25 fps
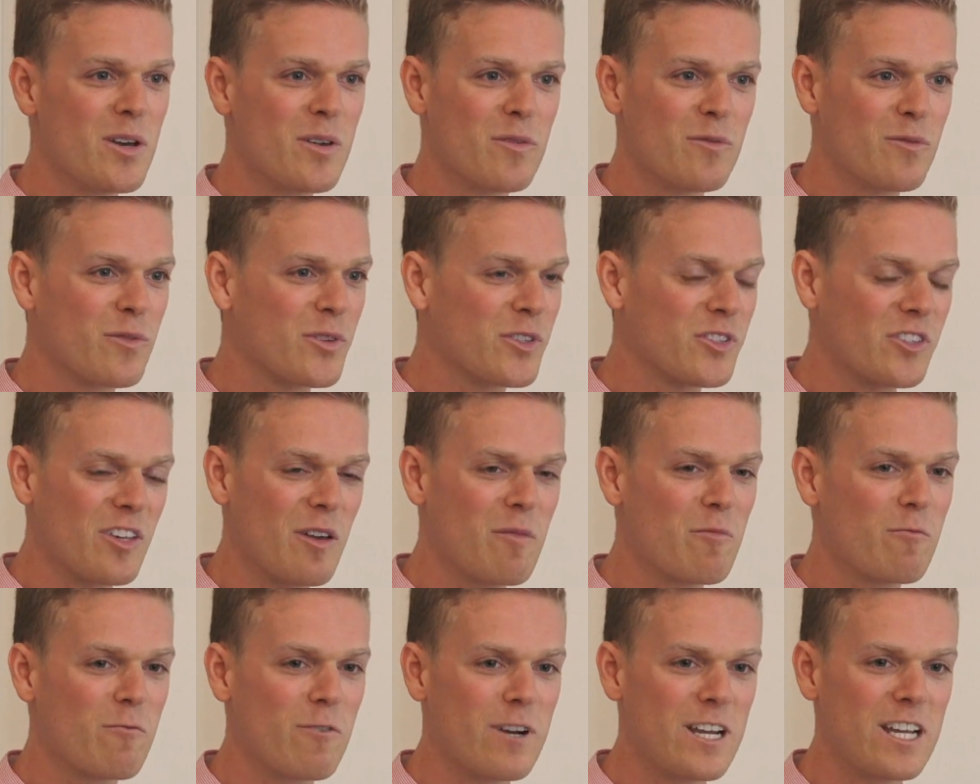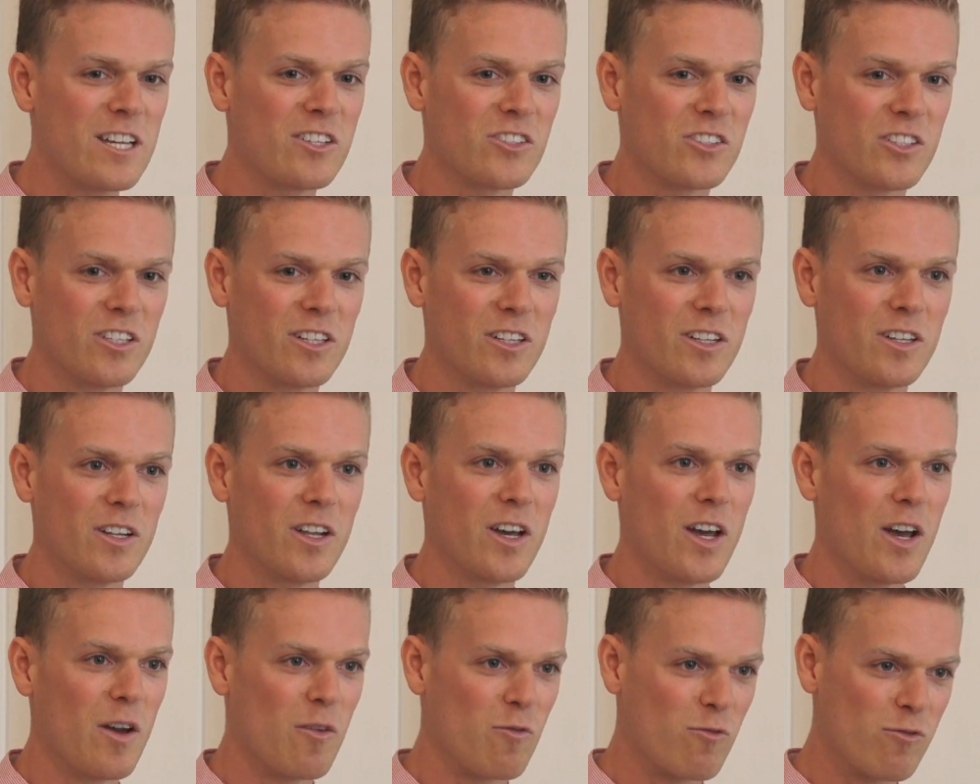For some
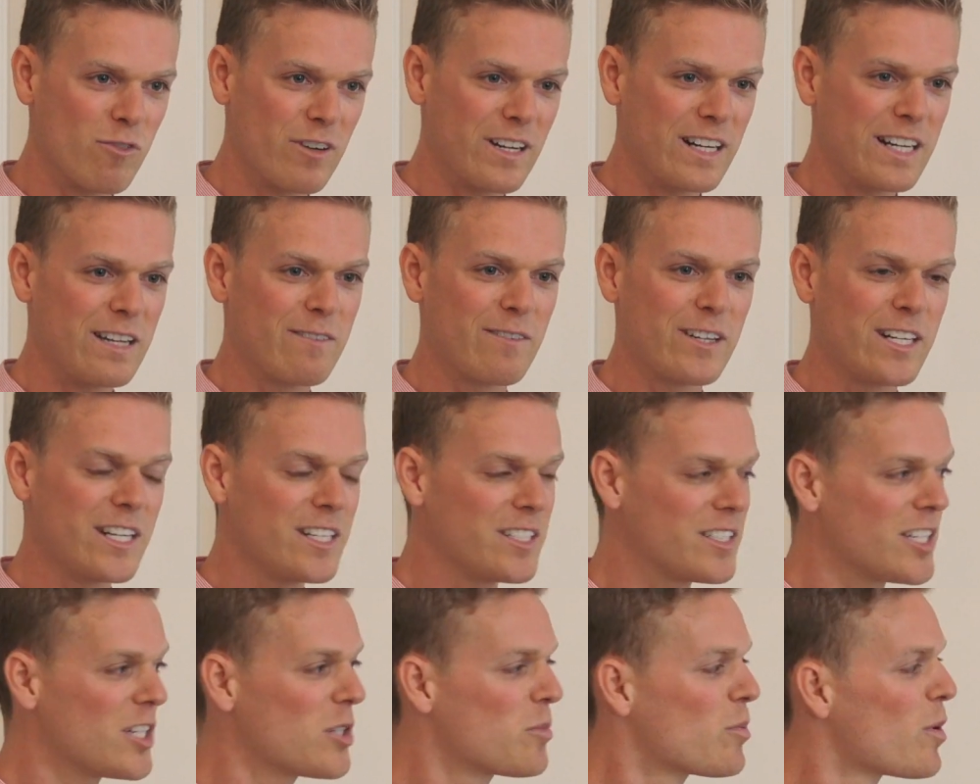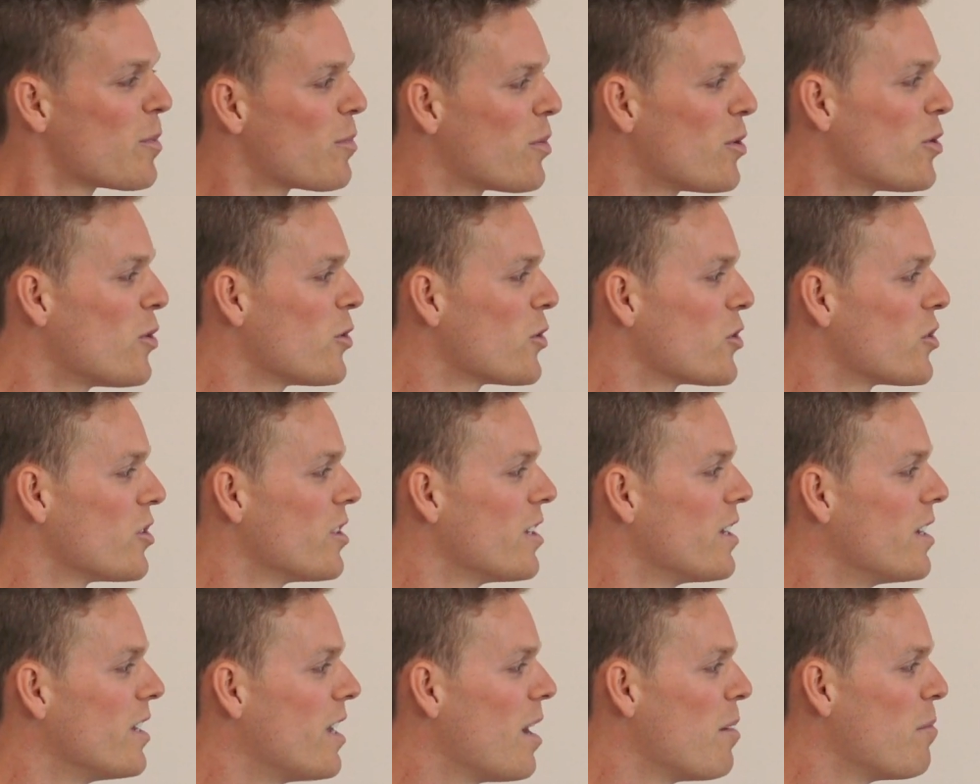reason, a really, really
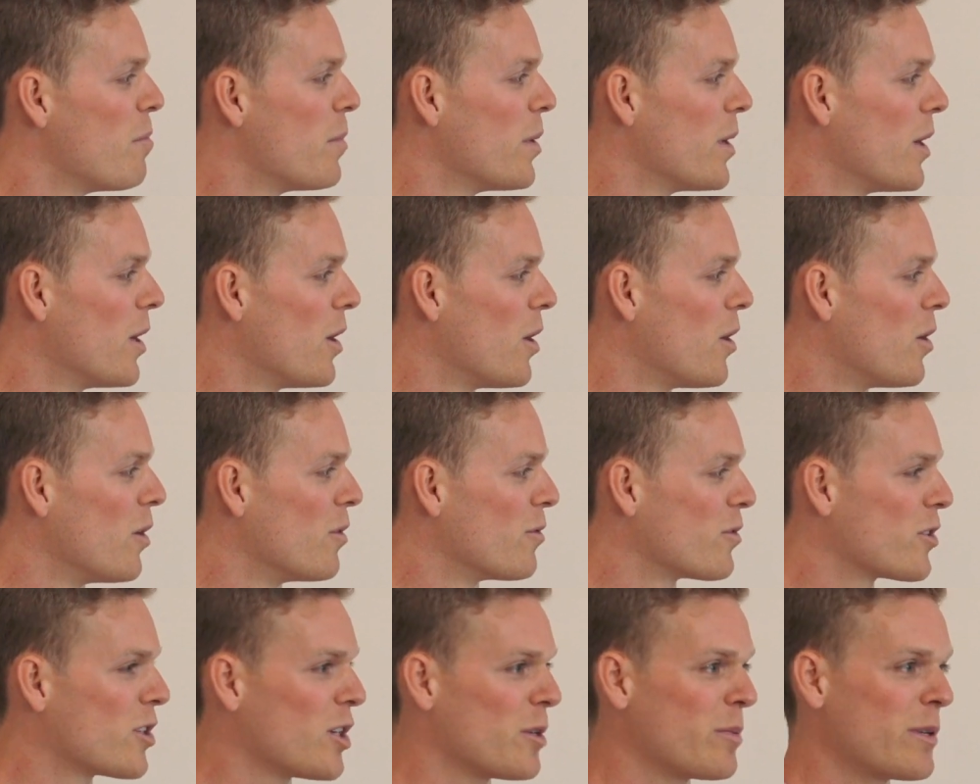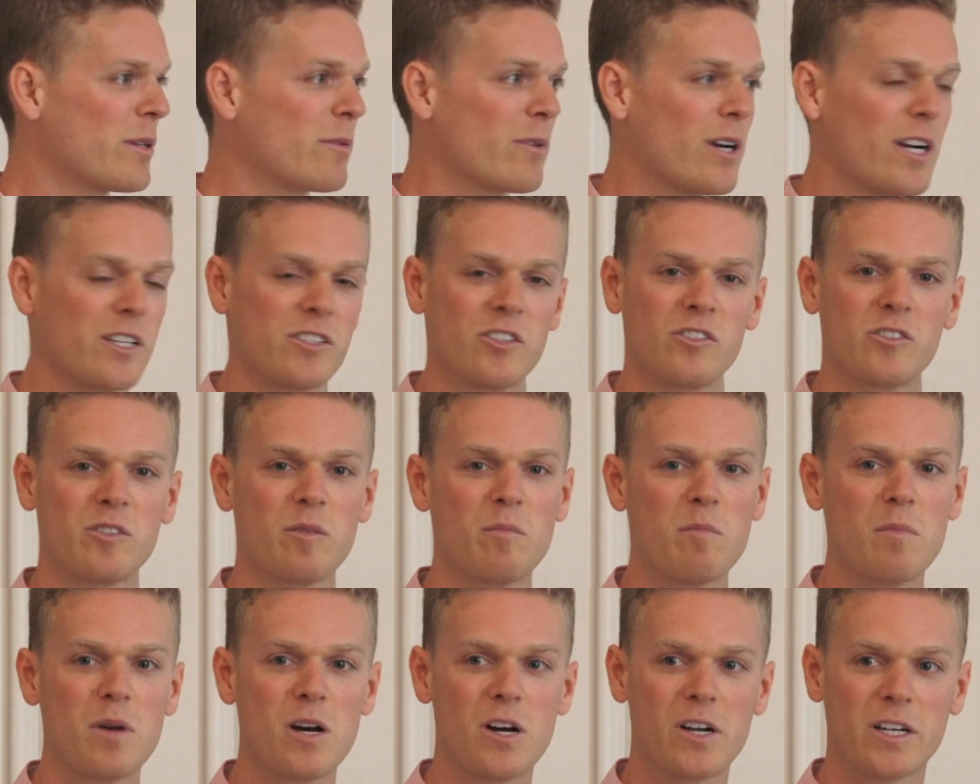disproportionate number of copywriters
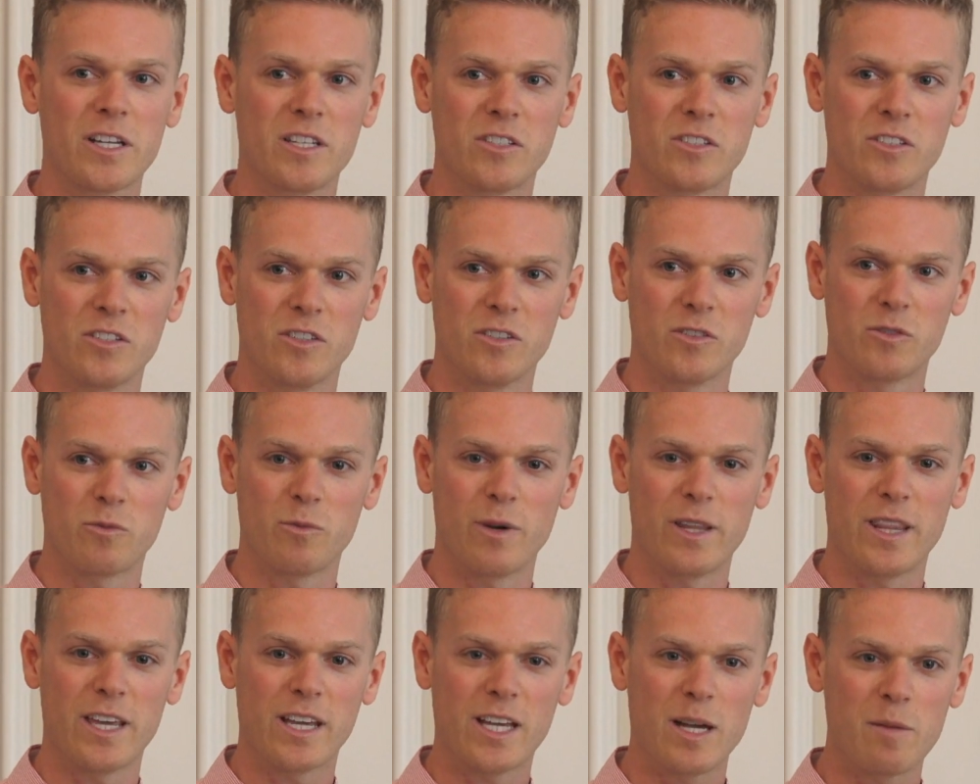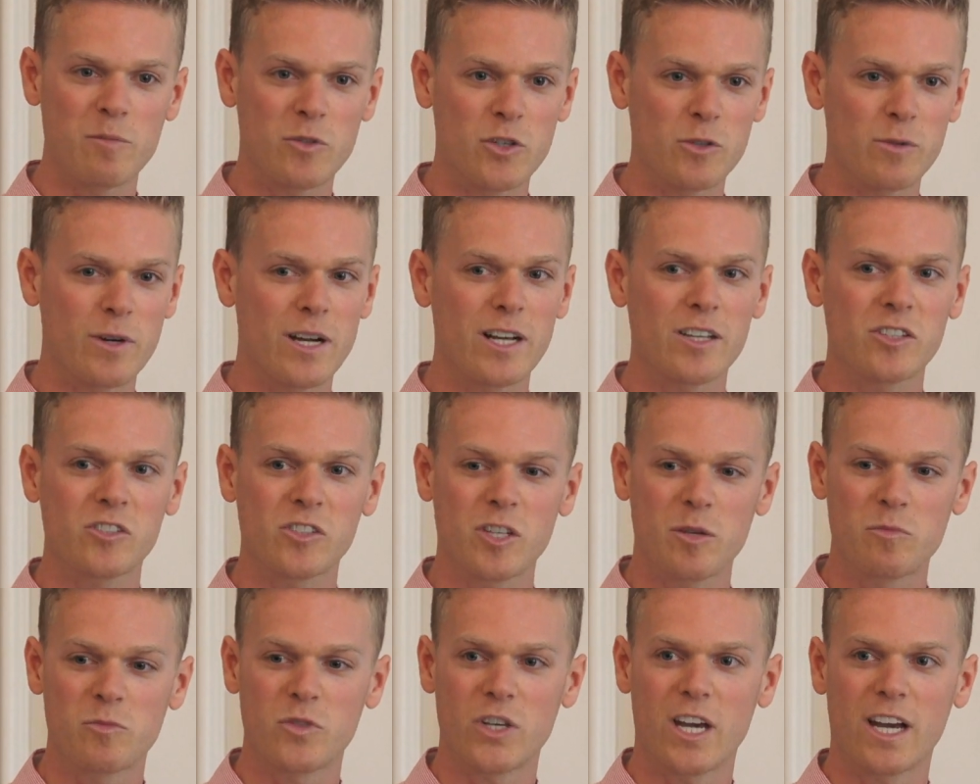and marketers, when they come to write a
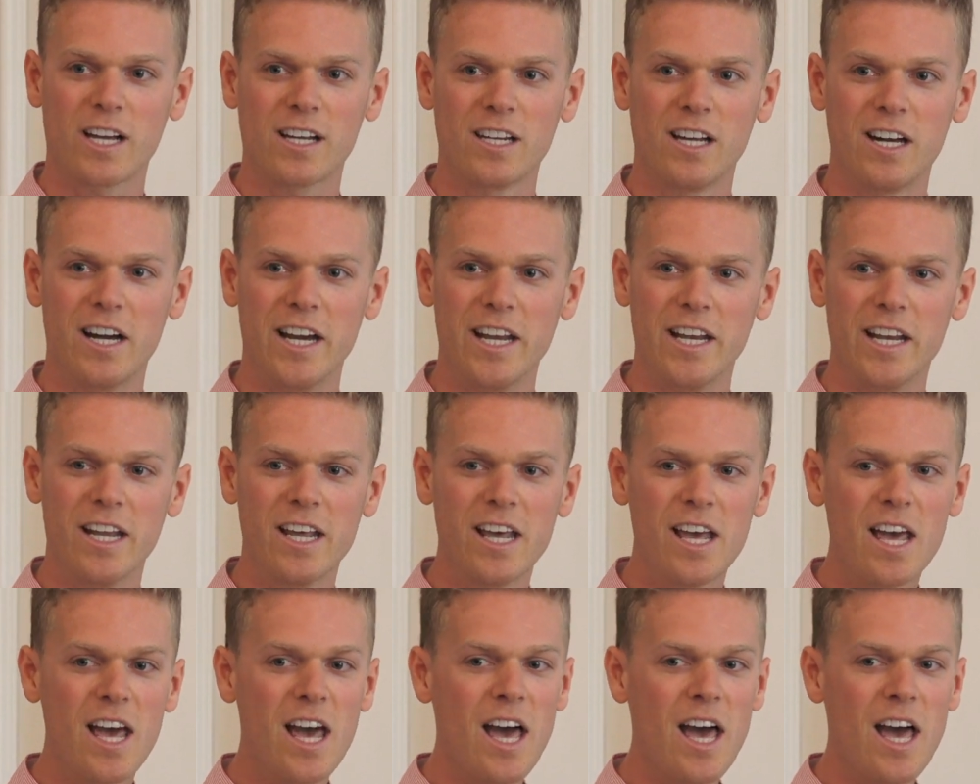subject line,